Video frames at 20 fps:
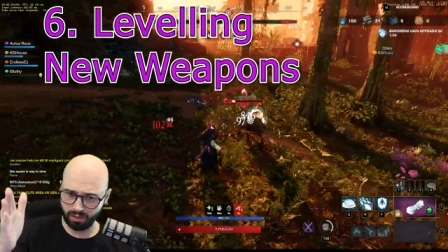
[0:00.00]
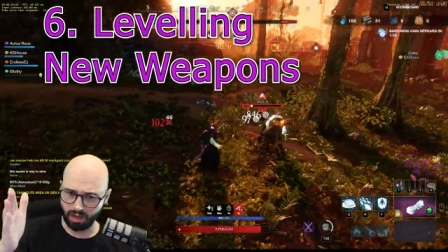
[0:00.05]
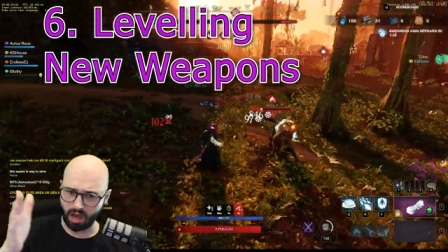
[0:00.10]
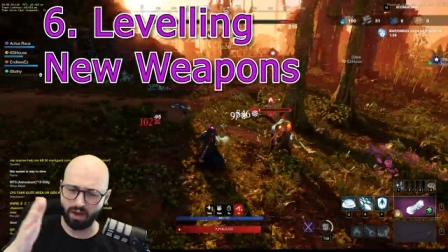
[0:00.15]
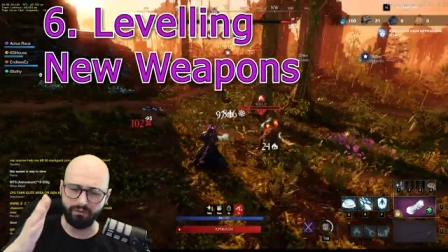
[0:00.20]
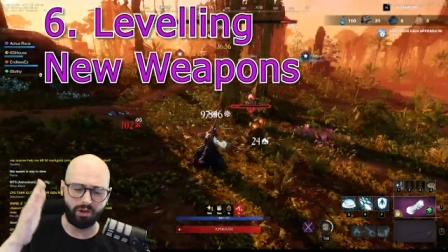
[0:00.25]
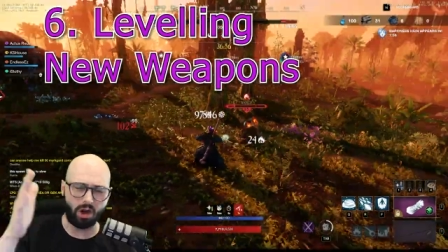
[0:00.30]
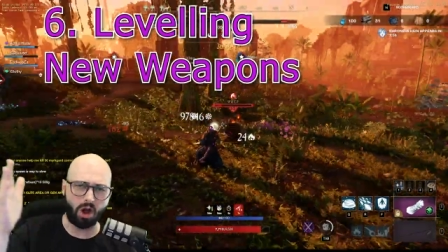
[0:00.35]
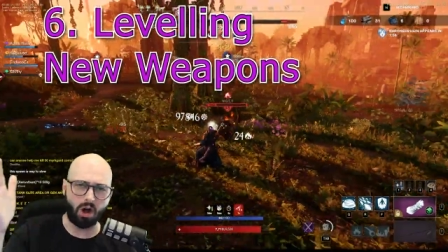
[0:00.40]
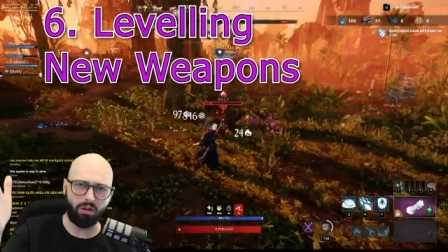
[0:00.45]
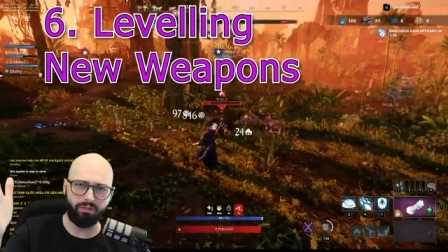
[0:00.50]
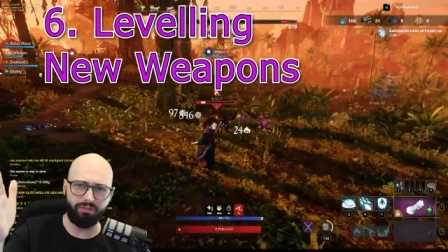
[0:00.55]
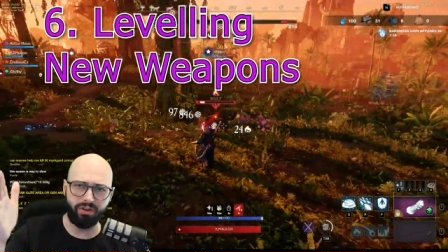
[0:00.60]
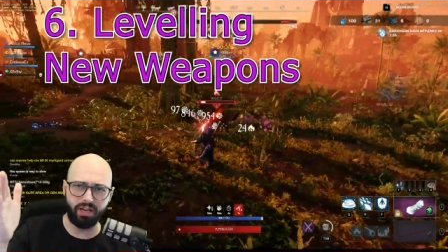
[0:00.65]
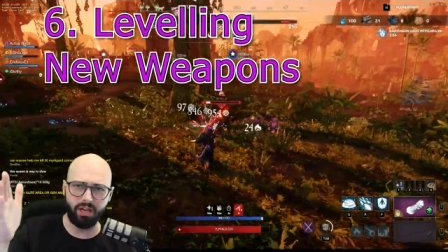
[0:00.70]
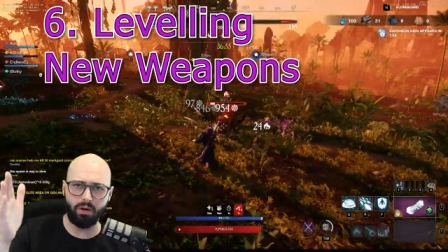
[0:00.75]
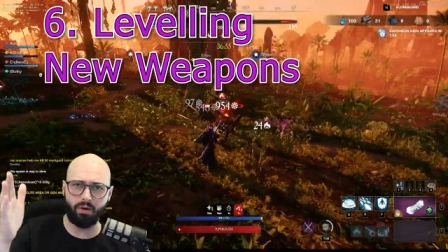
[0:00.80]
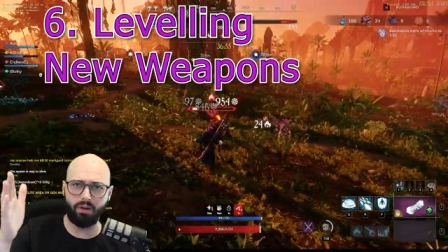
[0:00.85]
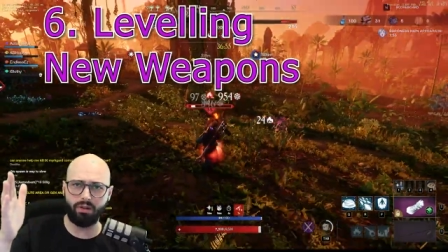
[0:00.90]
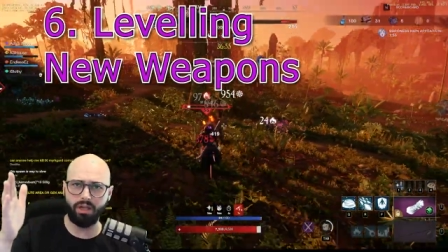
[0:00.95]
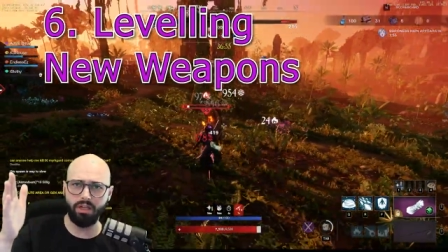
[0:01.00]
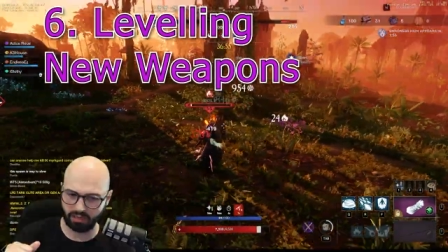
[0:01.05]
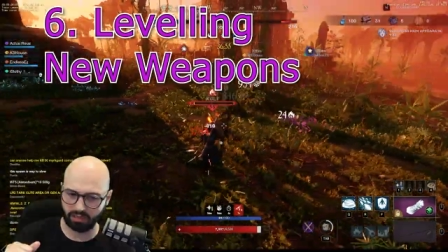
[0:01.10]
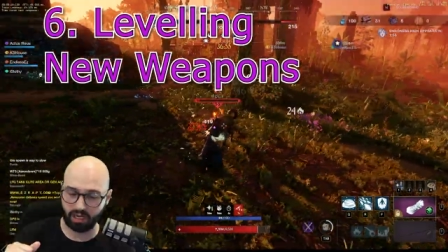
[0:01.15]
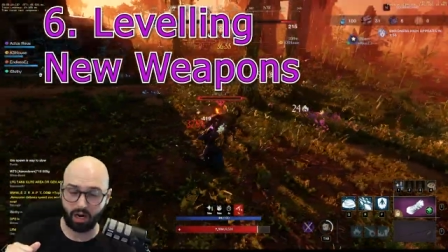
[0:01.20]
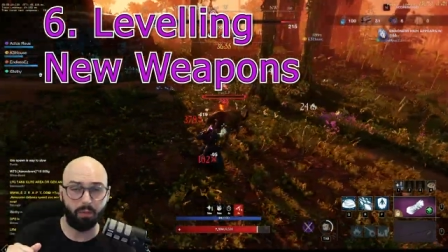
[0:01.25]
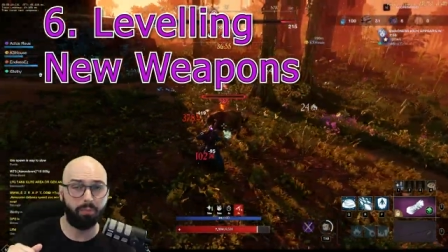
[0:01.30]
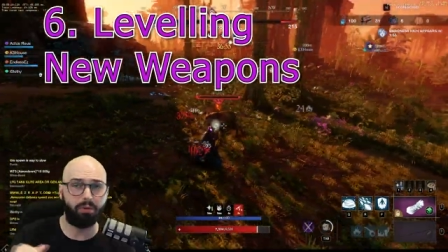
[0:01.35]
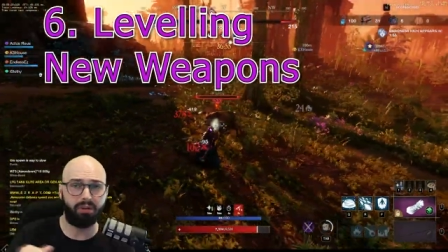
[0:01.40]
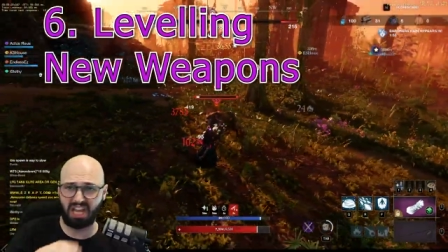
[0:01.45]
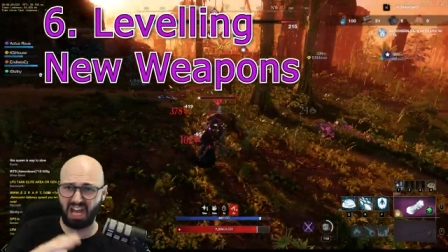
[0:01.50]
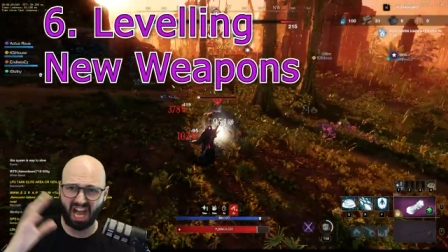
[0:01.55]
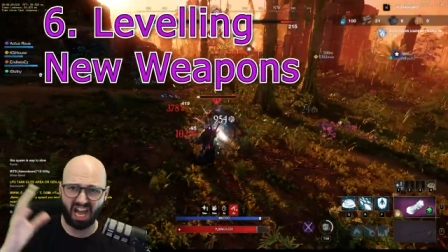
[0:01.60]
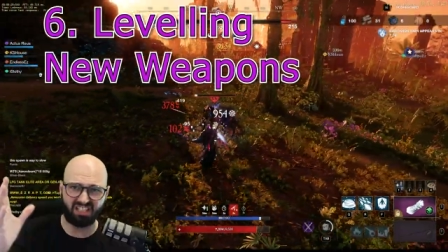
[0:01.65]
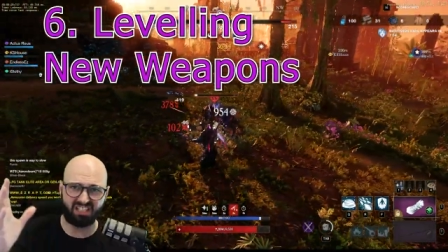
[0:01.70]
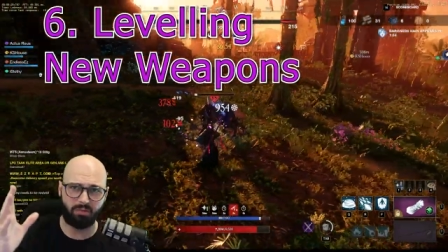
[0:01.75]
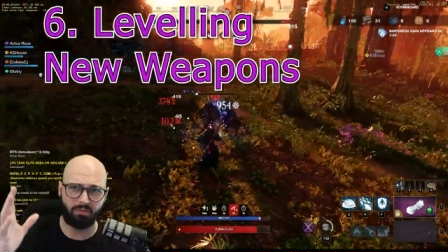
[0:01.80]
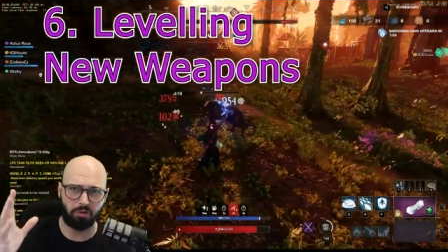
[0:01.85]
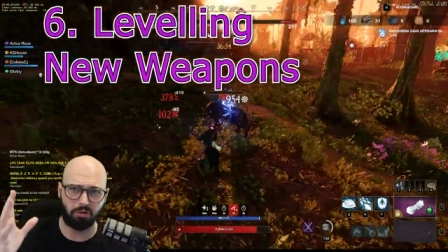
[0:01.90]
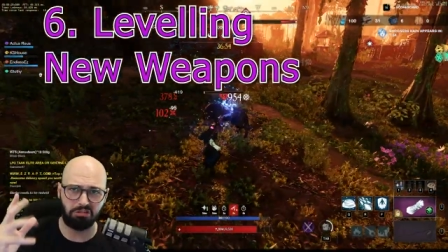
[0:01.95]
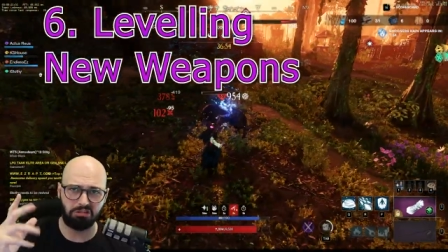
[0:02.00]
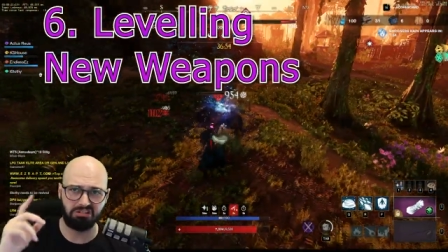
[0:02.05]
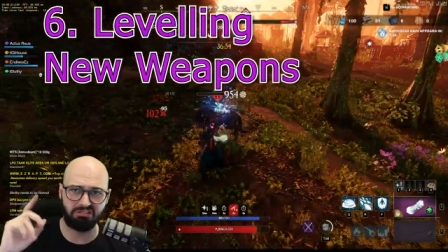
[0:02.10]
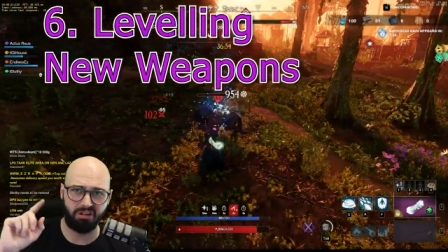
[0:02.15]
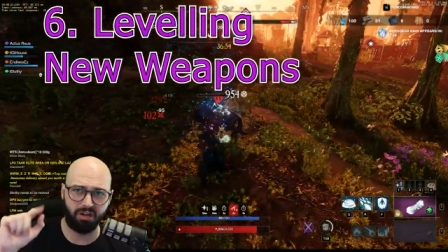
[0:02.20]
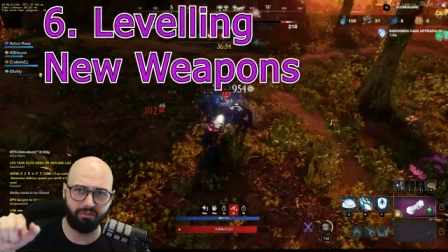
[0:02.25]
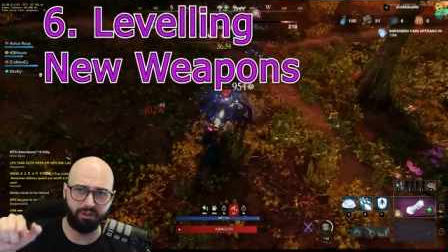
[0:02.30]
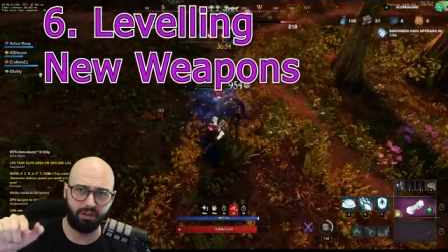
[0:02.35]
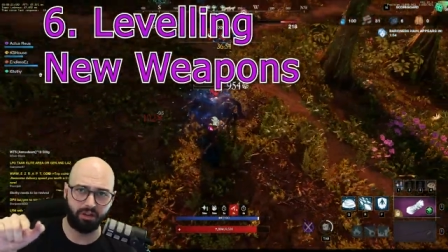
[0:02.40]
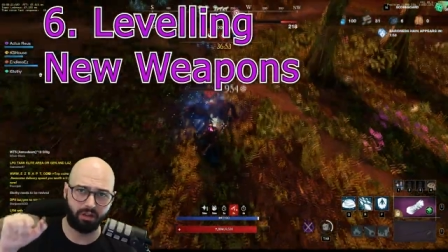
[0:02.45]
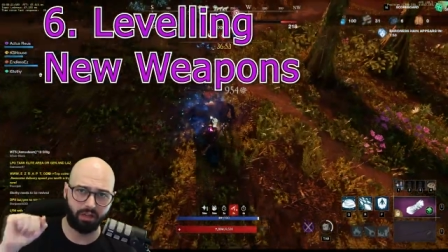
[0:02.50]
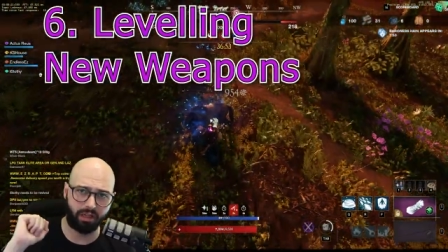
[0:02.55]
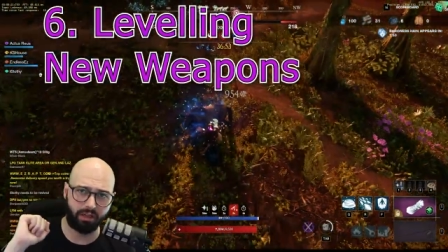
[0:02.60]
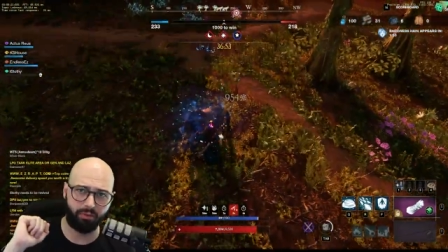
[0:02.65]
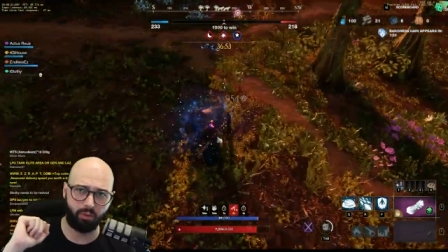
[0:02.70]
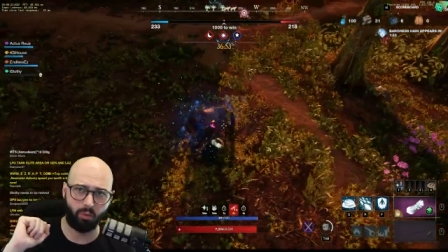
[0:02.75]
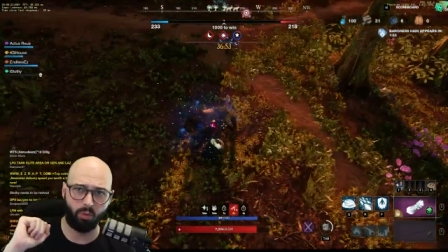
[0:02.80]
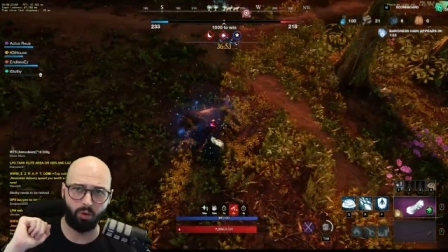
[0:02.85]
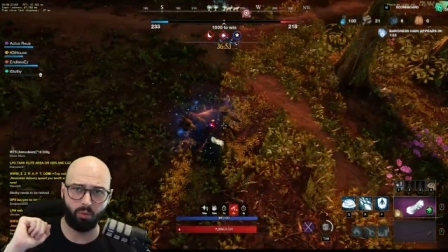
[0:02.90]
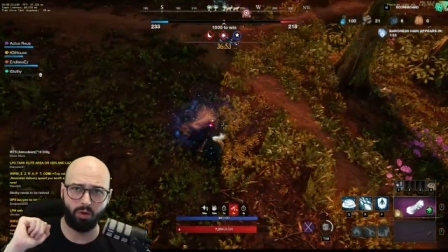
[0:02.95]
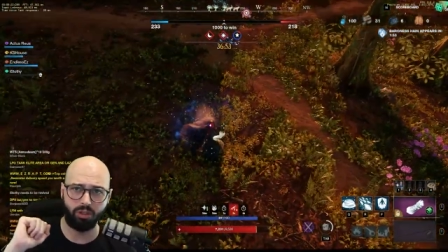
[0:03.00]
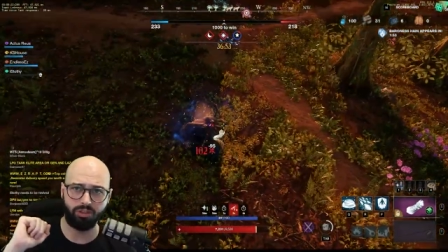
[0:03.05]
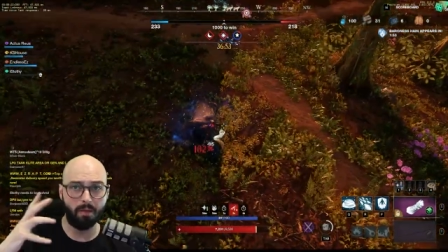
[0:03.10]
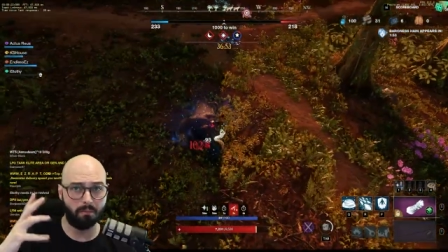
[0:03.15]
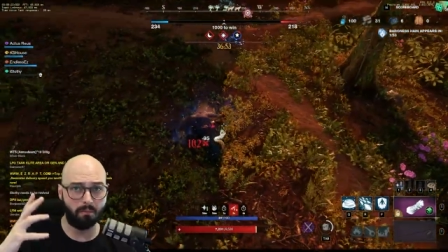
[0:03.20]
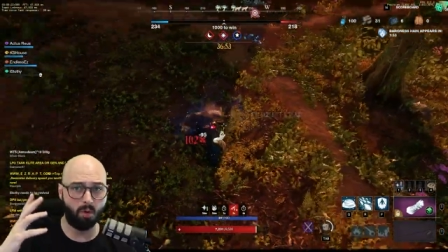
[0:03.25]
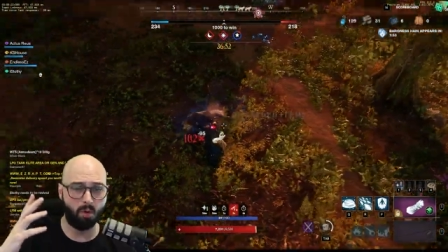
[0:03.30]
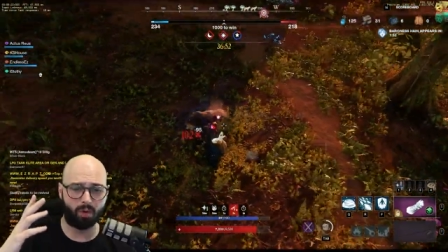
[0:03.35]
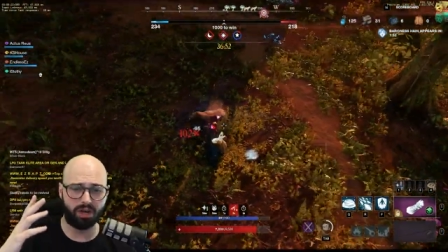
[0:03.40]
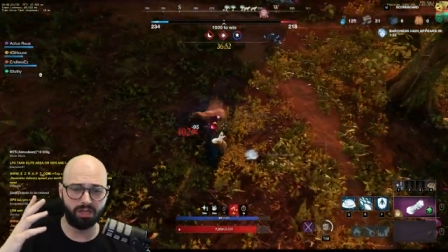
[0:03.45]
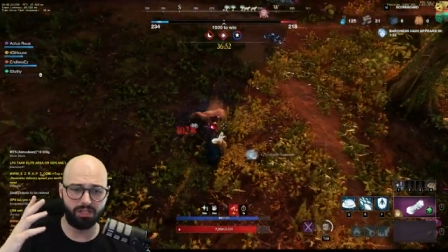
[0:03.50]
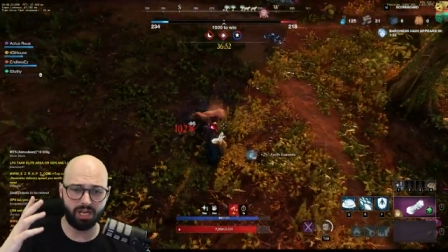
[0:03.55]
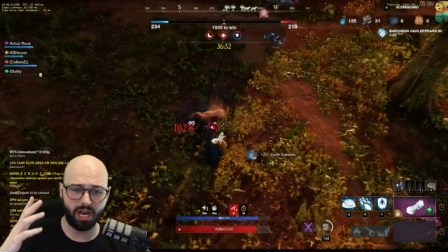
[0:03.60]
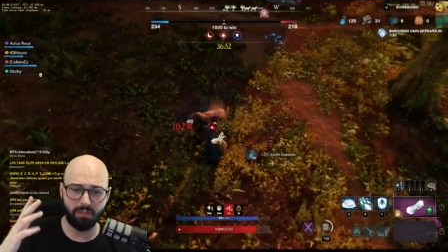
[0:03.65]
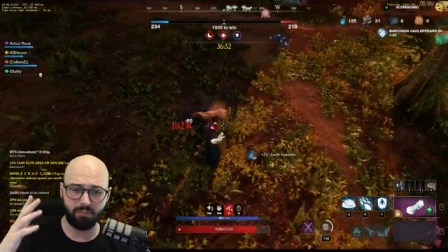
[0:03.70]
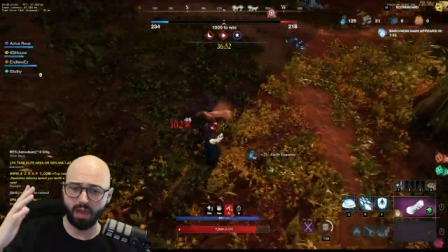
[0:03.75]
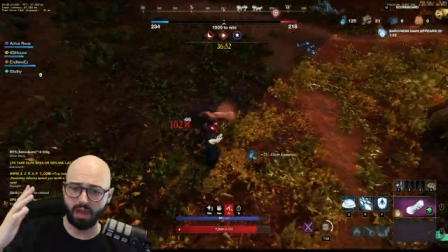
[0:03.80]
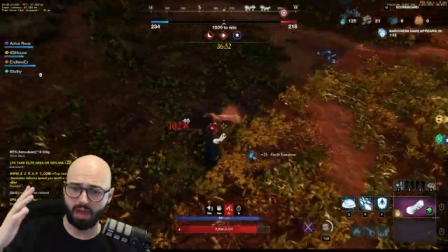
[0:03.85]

I have a whole video on this that I'll put a card somewhere on the screen for you to click if you want to watch more in depth,